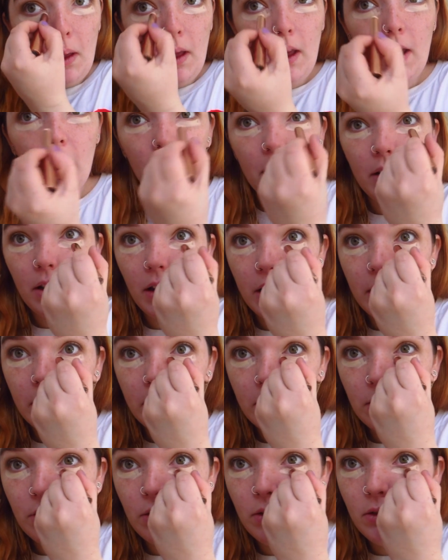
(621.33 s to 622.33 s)
And
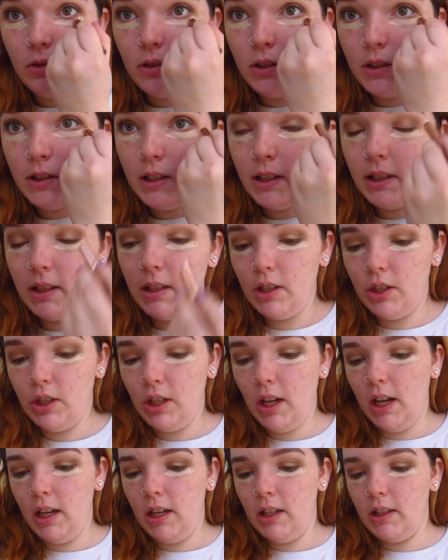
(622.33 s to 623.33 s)
it's cool because this
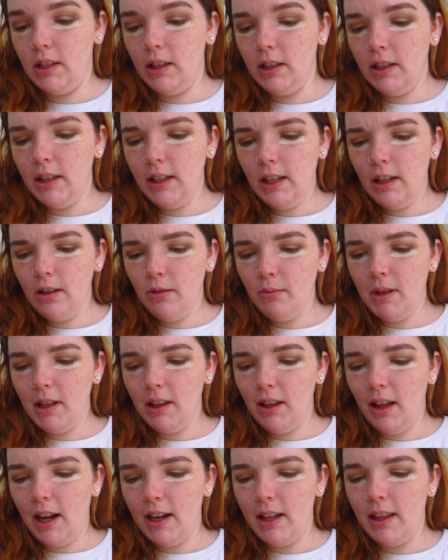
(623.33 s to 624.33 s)
shade is a little bit
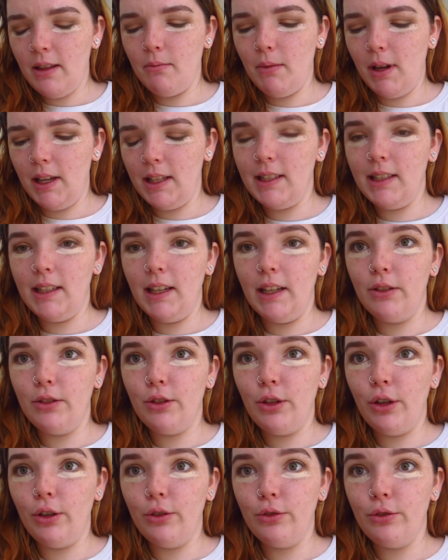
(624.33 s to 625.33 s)
lighter than my skin
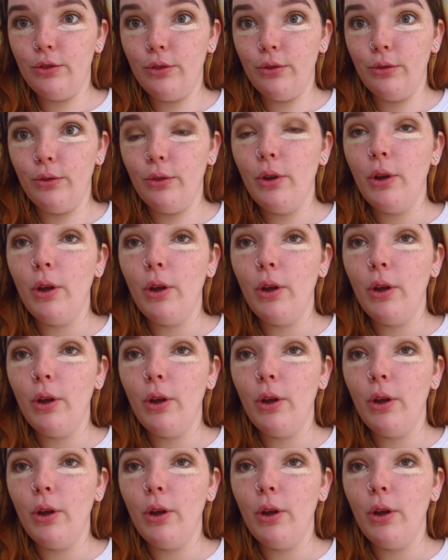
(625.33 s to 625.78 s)
tone too,